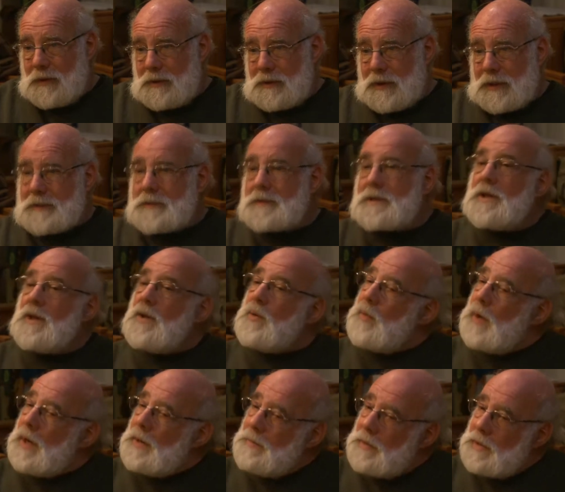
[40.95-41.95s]
that's still
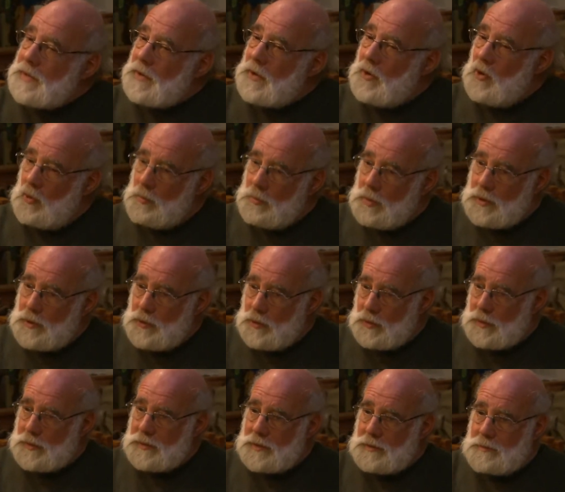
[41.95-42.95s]
run by the global
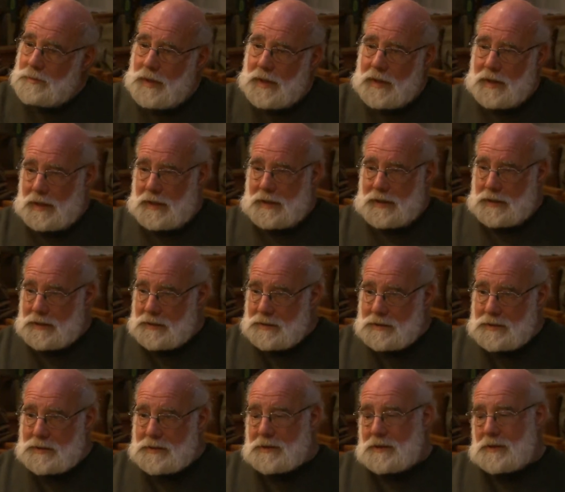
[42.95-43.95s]
north and by
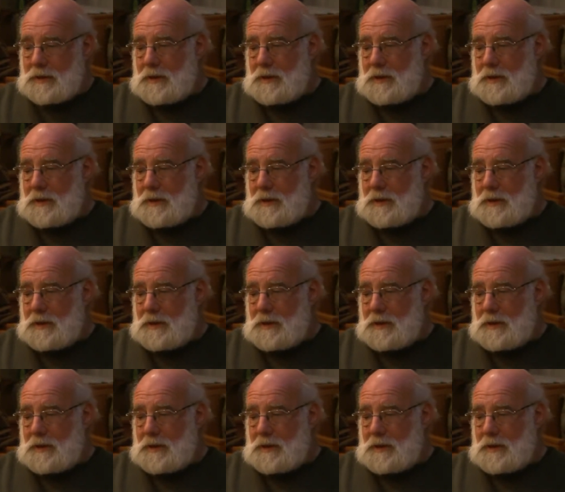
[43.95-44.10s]
elites,